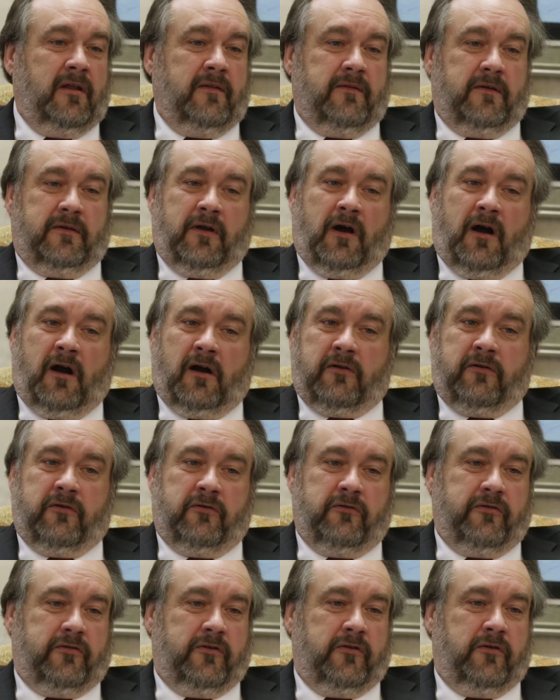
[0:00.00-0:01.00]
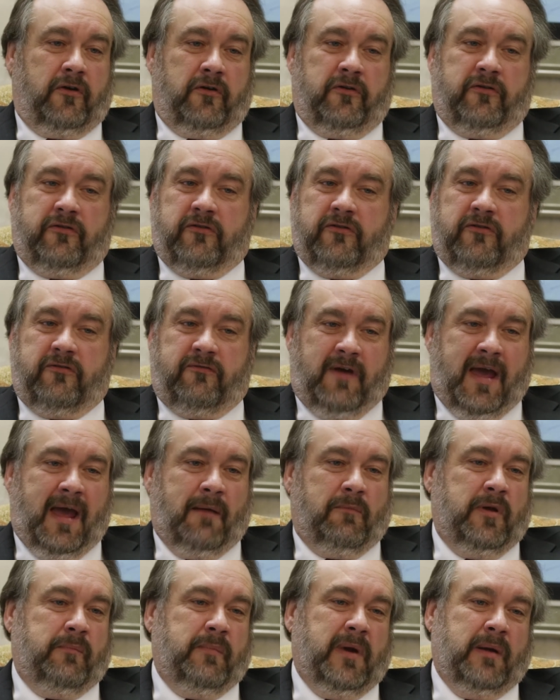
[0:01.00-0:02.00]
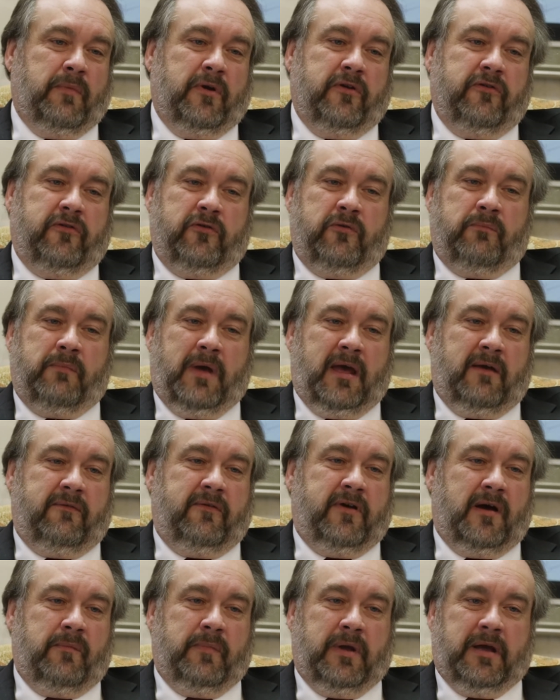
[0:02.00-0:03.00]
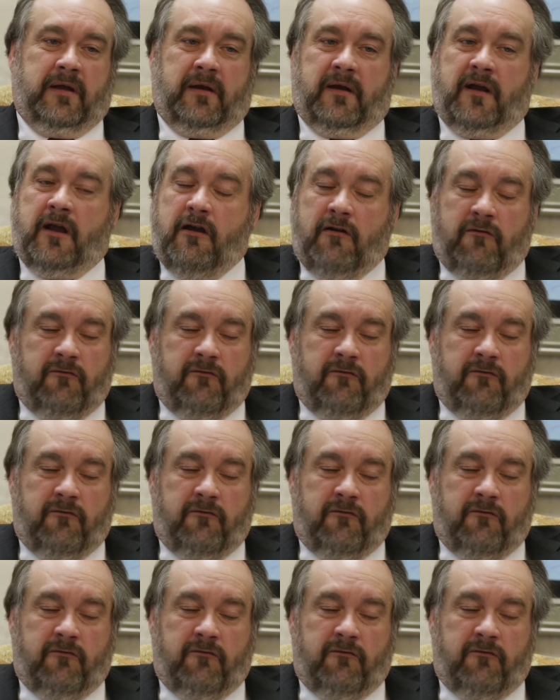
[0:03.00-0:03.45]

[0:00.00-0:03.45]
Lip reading: the doctors, the nurses, family members who may have come in,